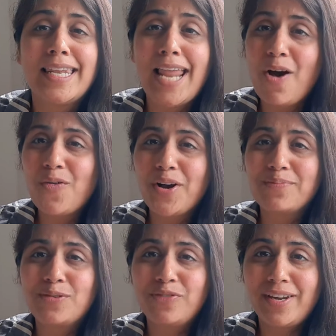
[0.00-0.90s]
Now
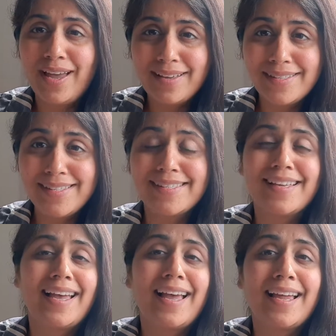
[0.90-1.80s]
comes finance,
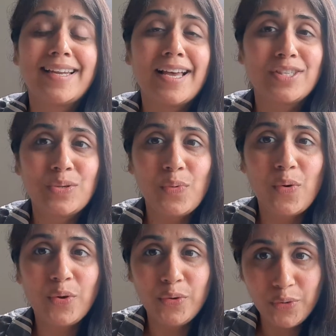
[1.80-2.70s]
and as you
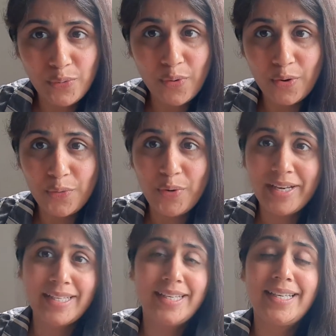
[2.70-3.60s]
all know
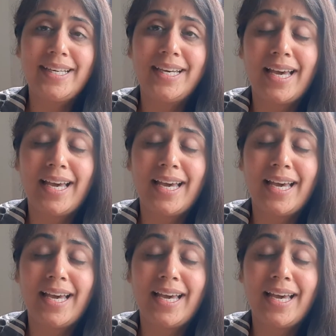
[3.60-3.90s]
already,